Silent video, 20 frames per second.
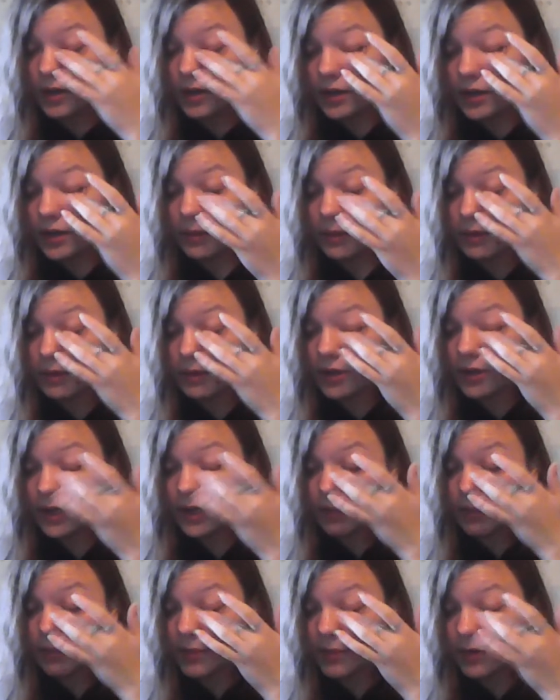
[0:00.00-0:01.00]
I'm gonna
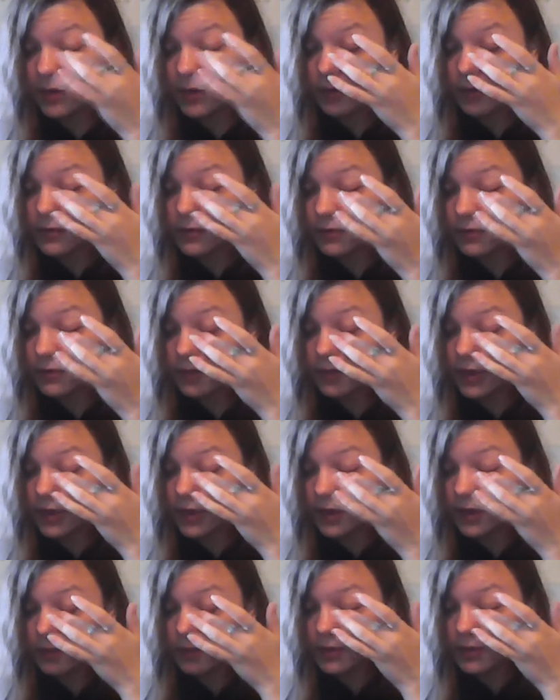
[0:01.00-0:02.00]
get better, do
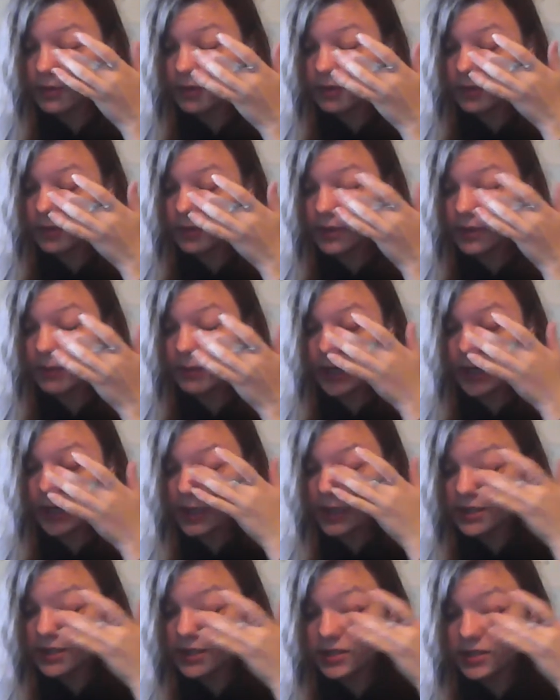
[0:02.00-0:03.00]
not worry, my
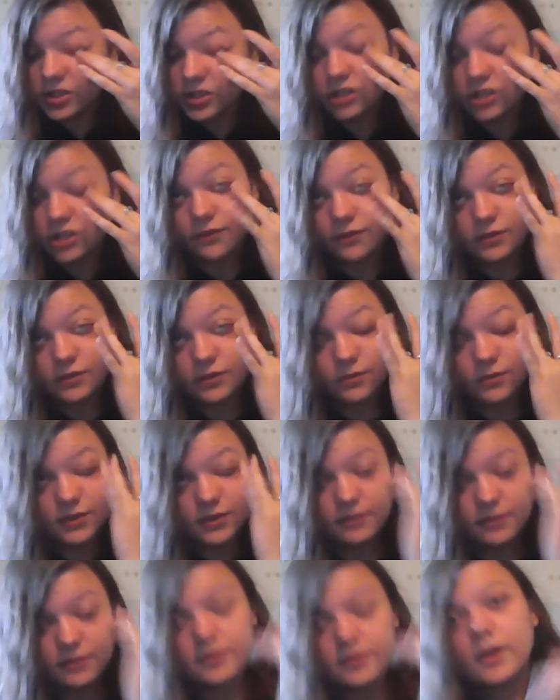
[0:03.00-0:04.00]
eye is itchy for some reason.